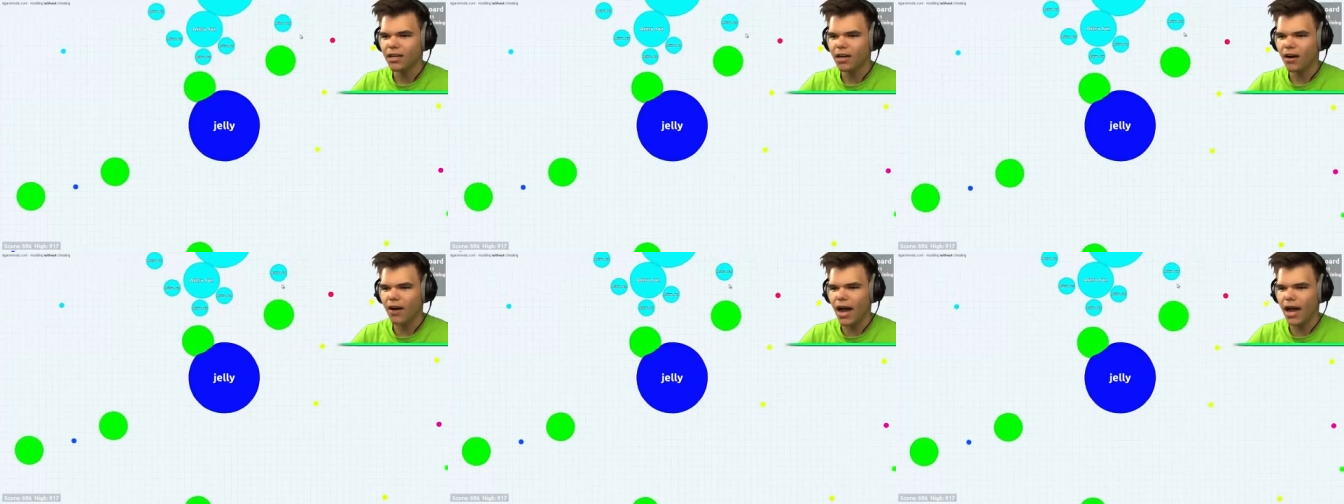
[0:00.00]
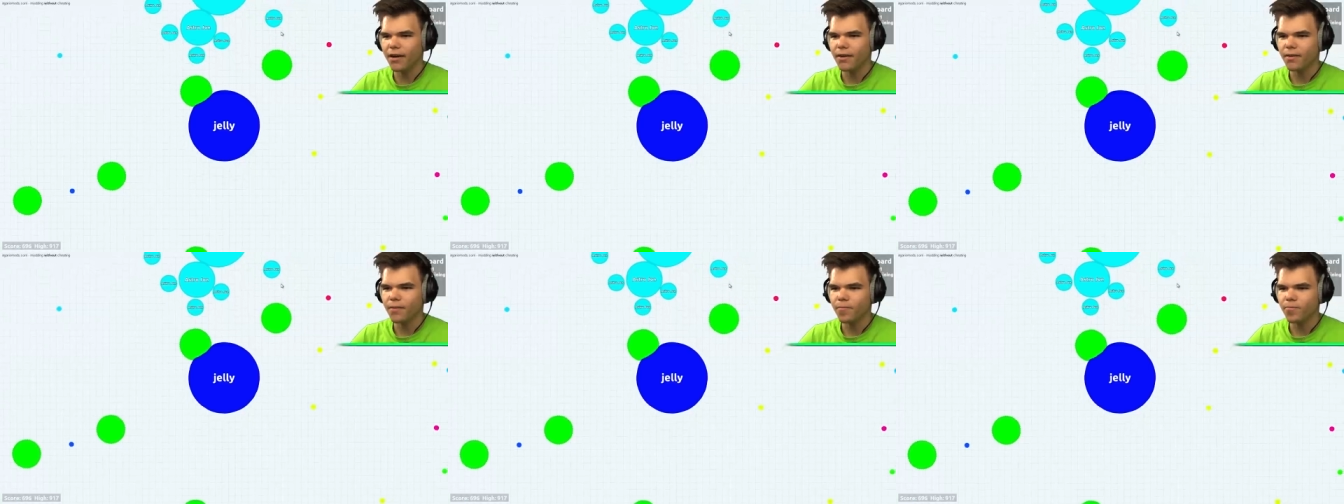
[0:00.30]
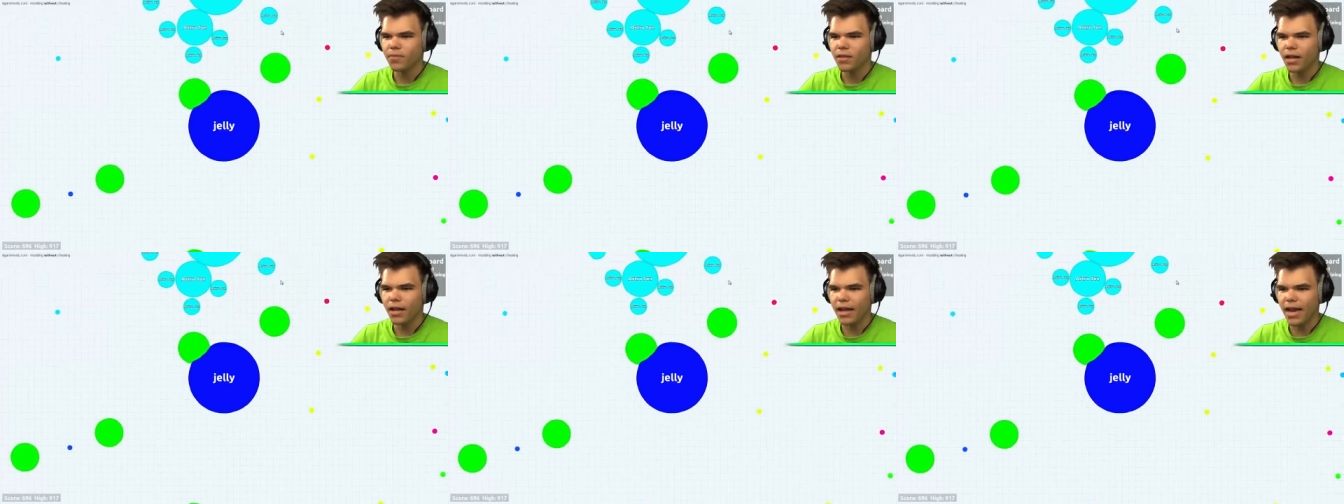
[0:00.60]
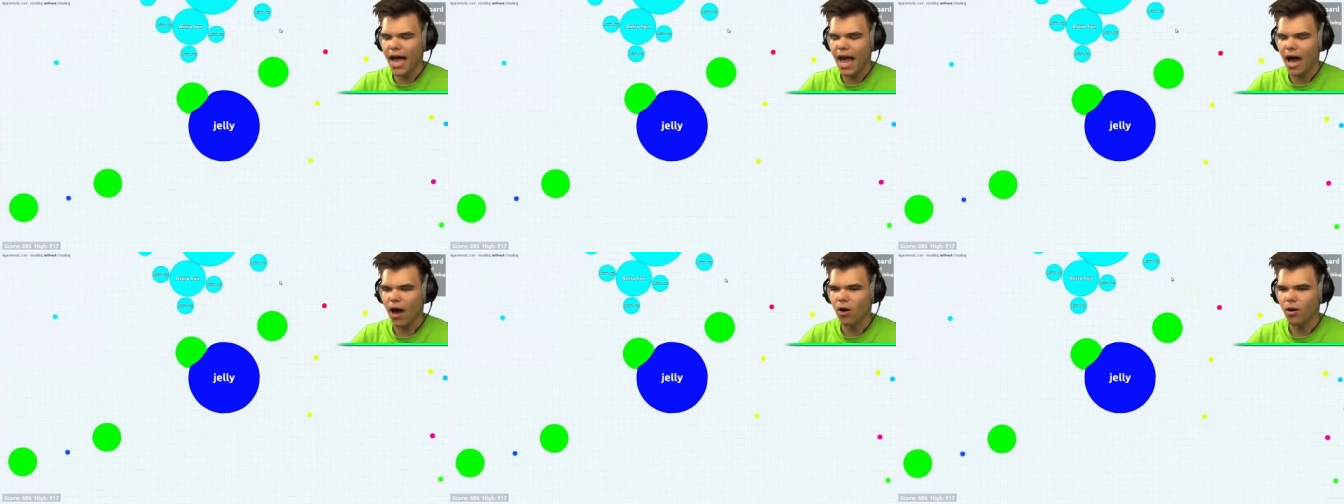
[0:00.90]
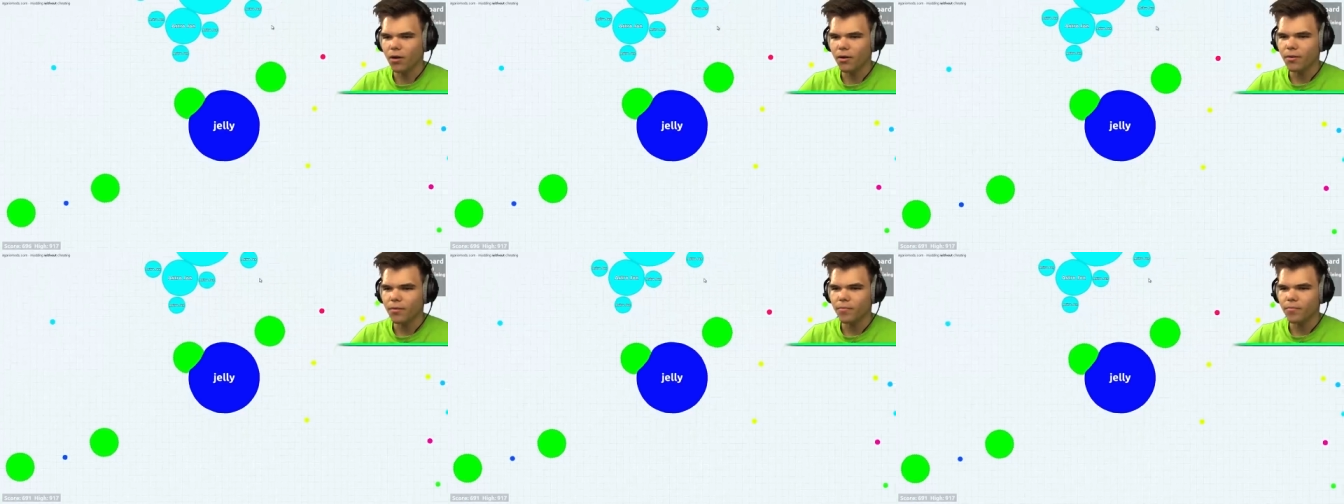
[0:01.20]
All right, and
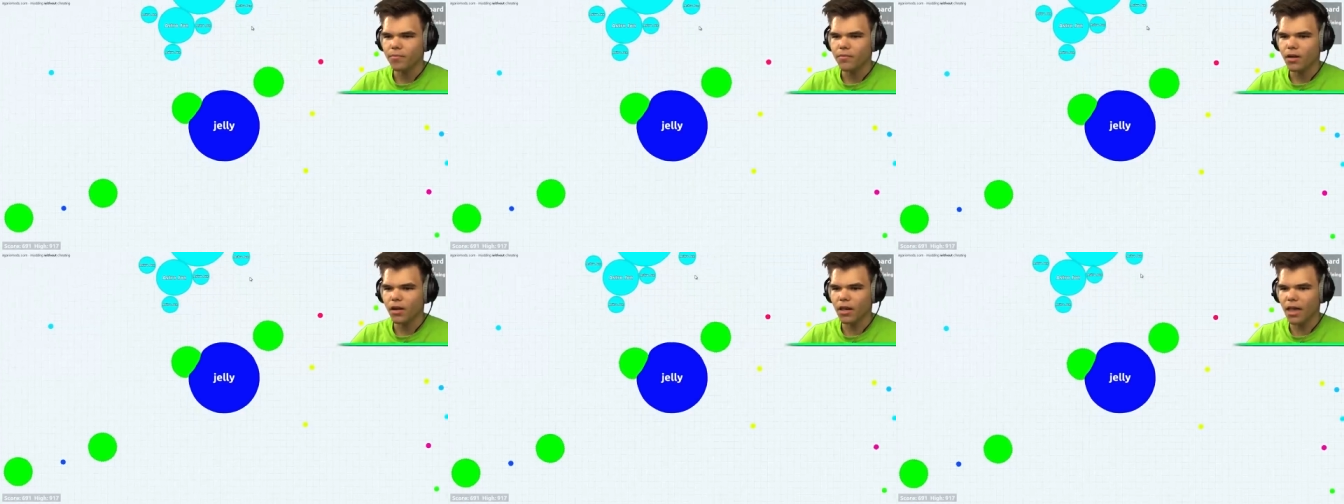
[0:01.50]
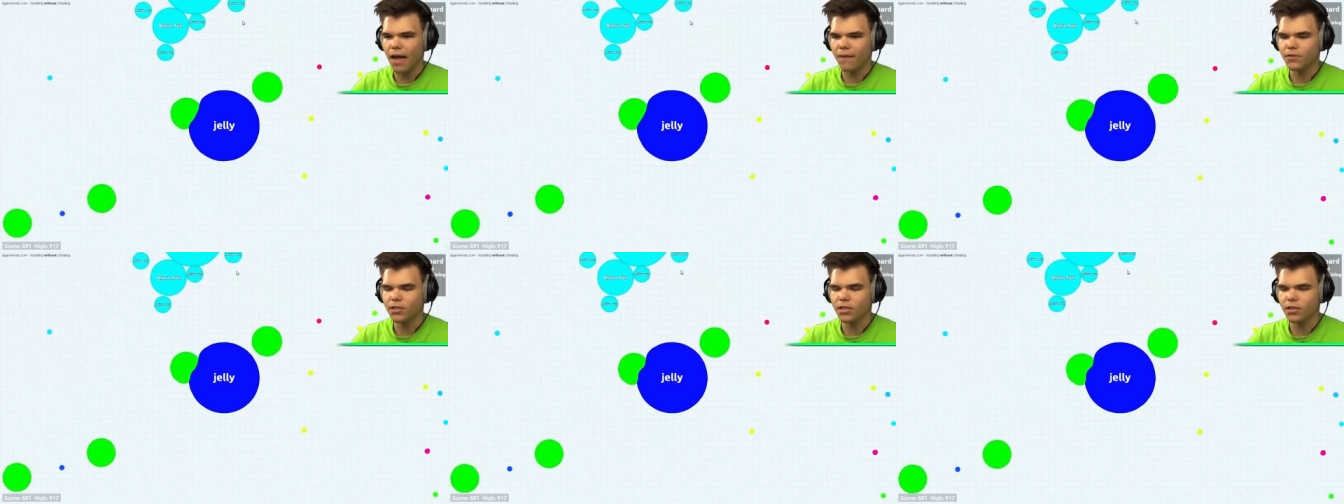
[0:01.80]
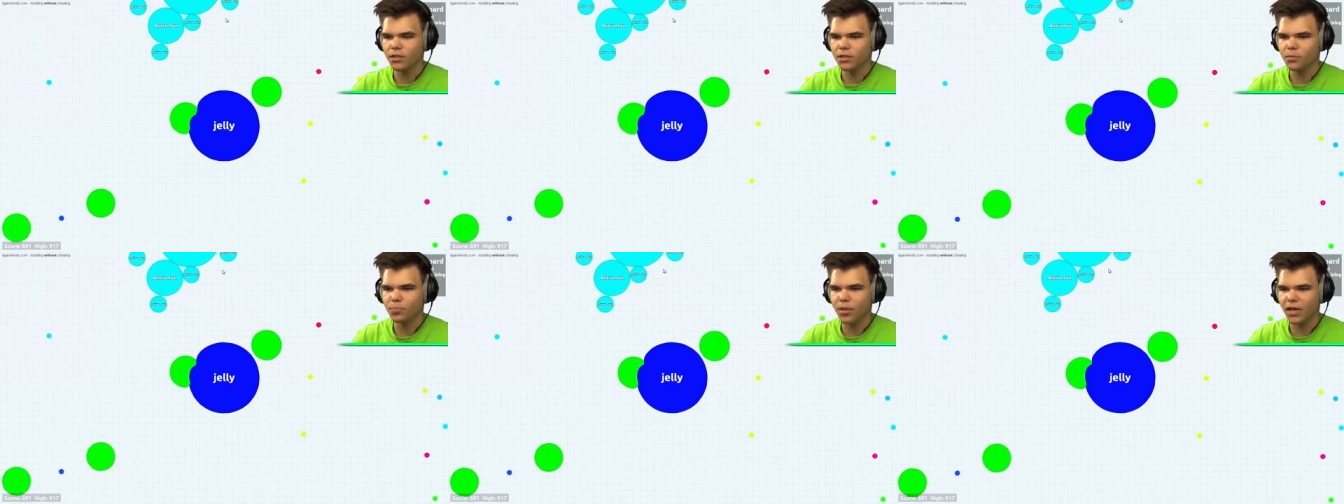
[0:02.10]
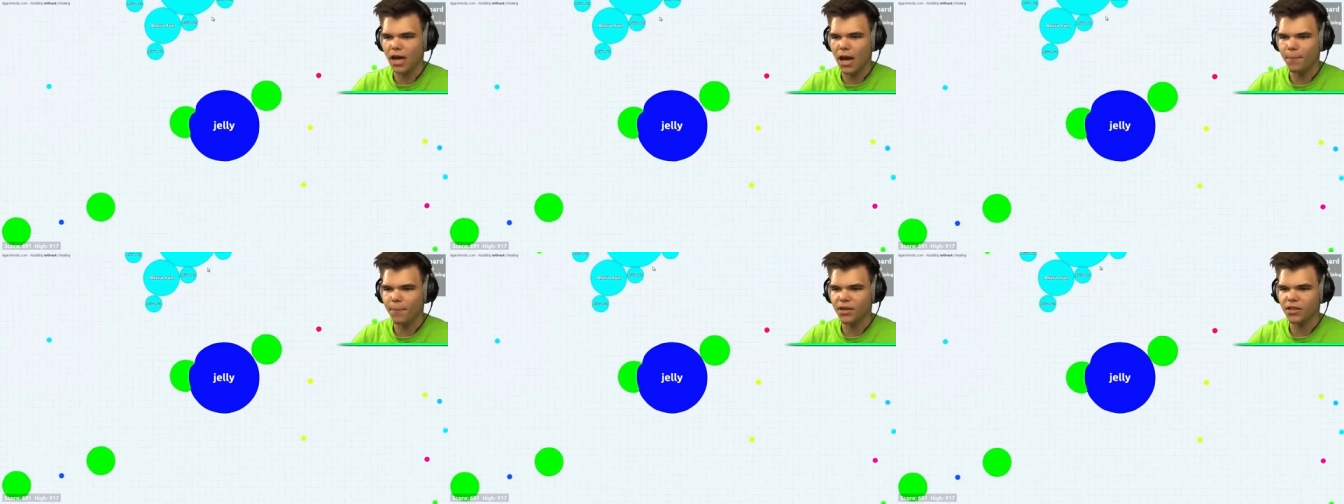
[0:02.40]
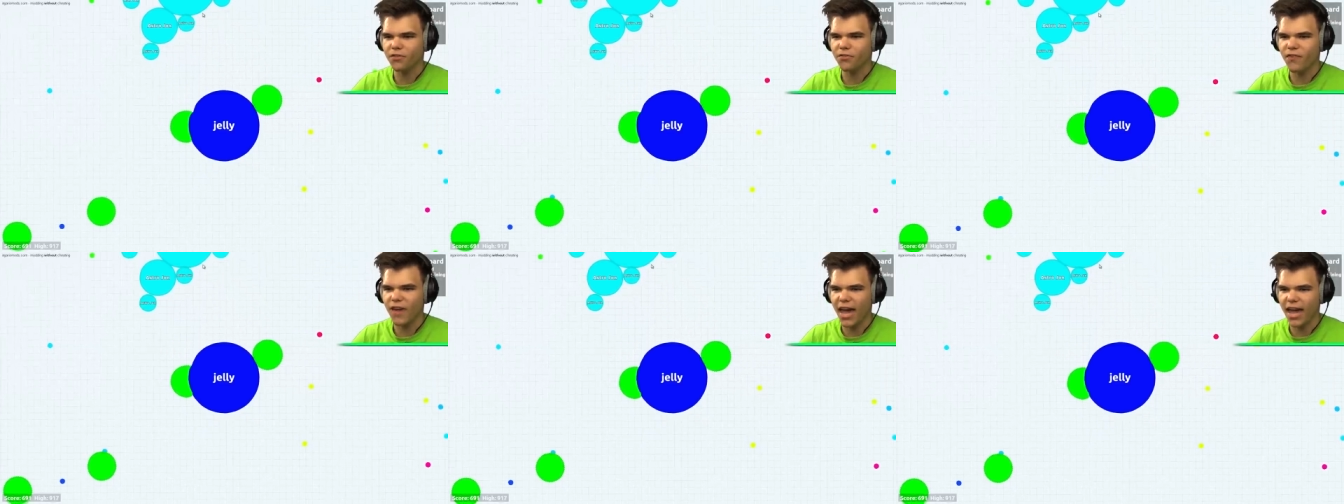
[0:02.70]
now all I have to do is split up in
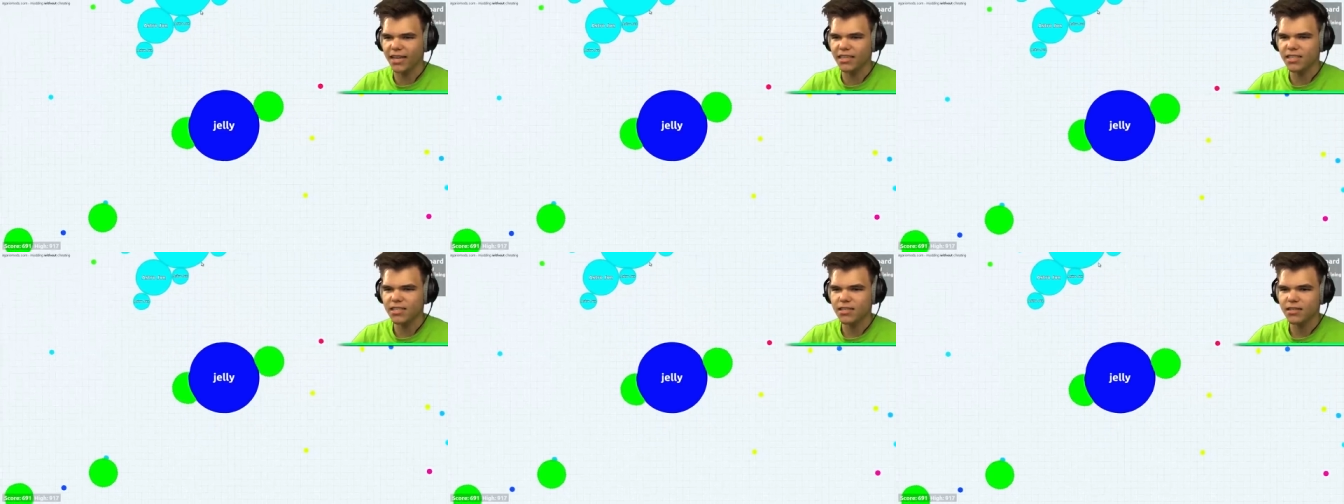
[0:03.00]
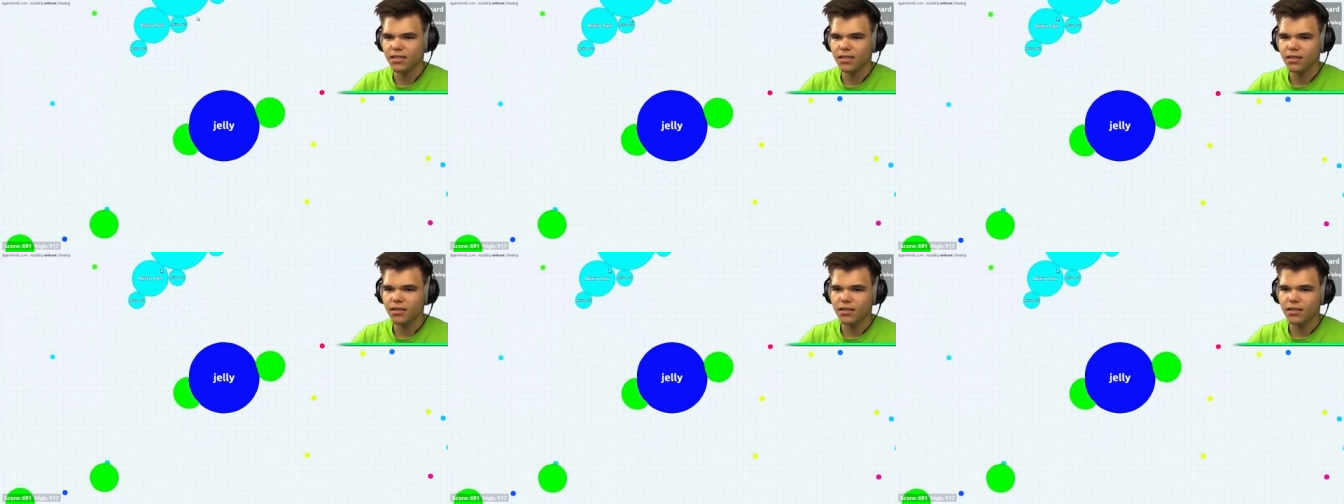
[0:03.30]
his face,